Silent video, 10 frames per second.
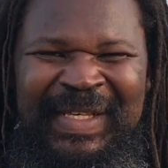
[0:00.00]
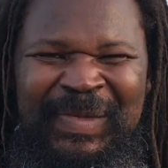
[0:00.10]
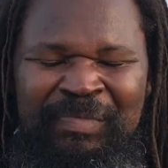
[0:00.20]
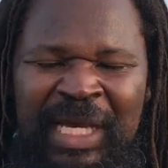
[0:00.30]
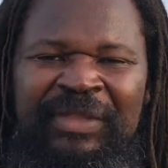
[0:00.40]

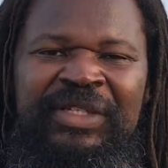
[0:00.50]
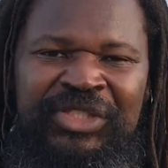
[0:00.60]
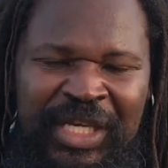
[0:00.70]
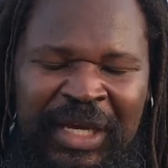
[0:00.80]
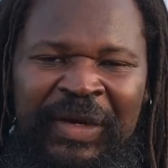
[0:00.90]
may this
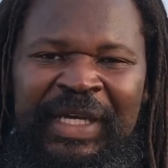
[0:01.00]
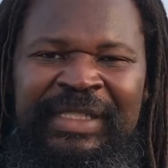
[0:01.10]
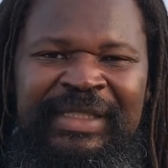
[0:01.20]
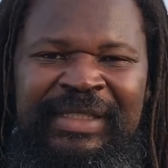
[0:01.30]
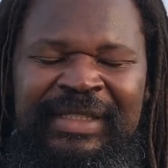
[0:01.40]
sharing
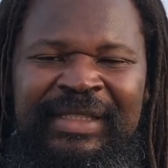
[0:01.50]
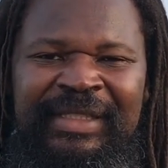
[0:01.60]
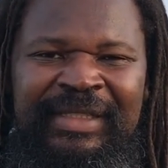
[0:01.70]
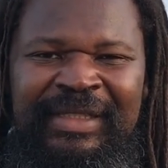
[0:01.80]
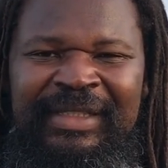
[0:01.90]

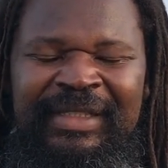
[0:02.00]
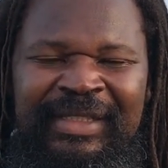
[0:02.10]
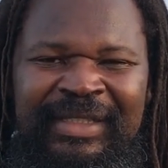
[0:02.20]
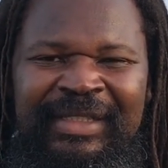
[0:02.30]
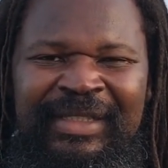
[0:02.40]

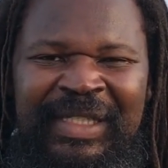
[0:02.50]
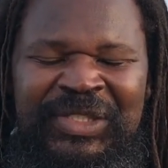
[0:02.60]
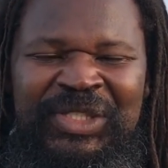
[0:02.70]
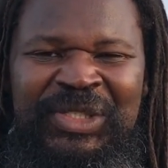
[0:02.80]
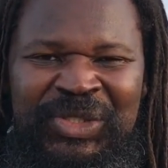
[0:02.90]

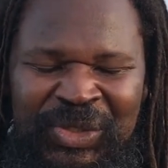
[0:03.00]
assist